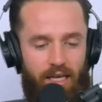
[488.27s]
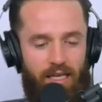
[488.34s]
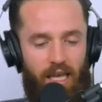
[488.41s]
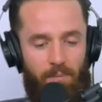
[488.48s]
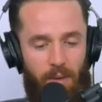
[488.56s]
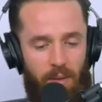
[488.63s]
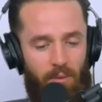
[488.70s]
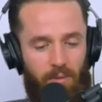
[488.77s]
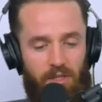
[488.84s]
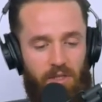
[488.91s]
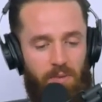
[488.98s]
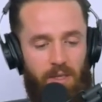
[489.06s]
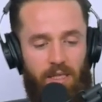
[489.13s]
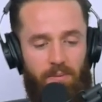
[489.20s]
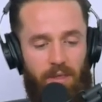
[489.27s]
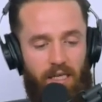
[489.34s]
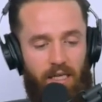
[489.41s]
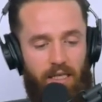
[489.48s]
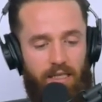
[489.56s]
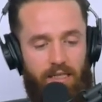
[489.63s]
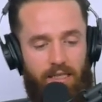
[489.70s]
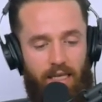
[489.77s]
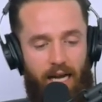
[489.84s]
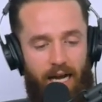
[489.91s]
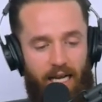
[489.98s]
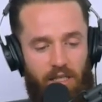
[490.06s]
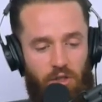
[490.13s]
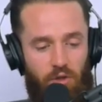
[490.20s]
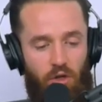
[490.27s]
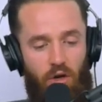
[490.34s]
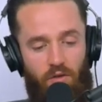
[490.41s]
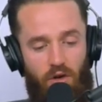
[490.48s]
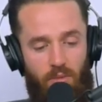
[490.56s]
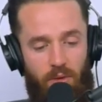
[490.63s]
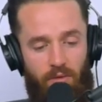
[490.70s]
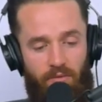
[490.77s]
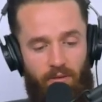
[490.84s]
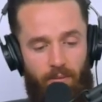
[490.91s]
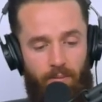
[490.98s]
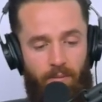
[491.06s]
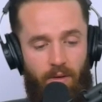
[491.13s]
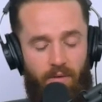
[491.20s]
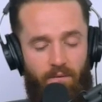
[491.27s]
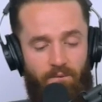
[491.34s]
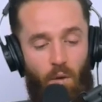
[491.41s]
get people up to speed, because I drove Uber from